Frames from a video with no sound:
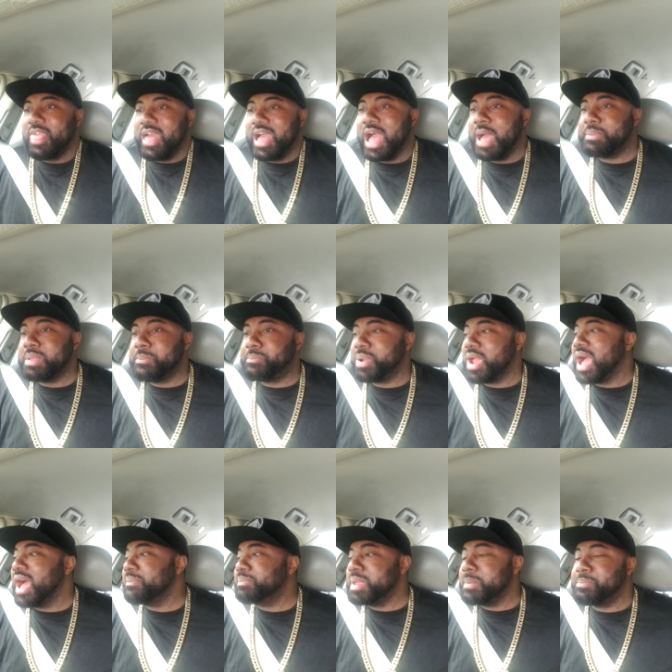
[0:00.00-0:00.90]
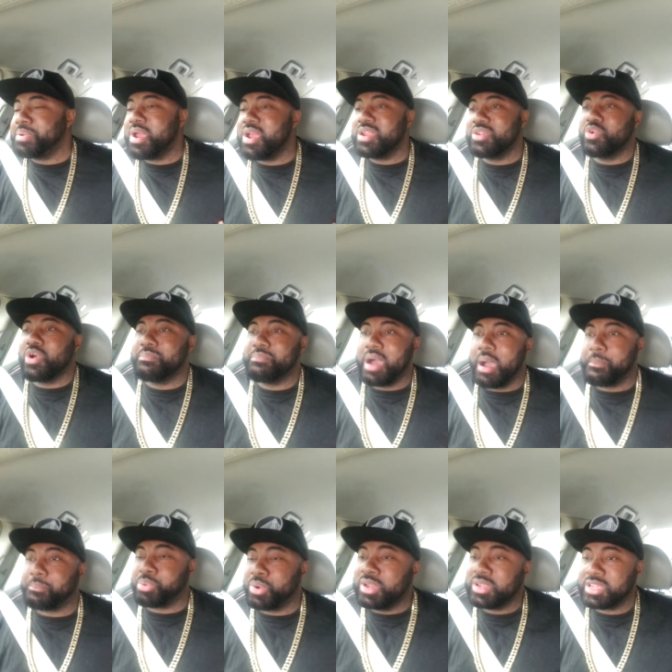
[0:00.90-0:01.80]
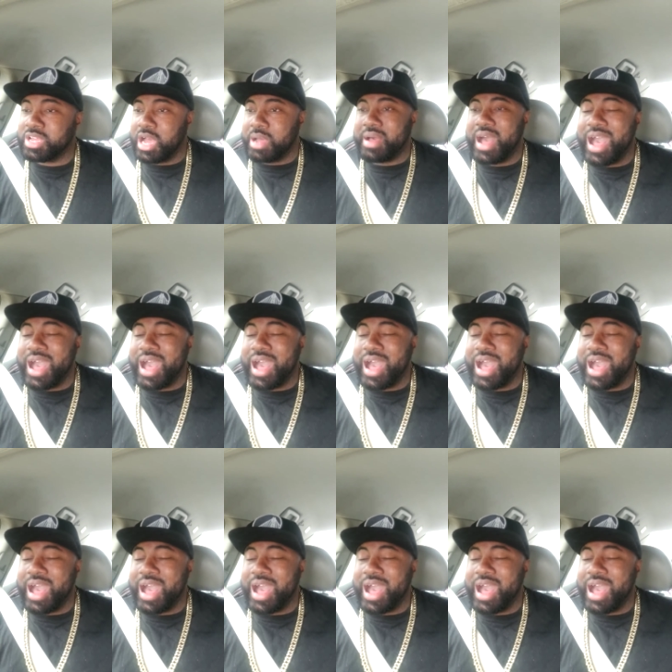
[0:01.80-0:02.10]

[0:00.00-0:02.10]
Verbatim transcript: I be I be paranoid about pre-cum.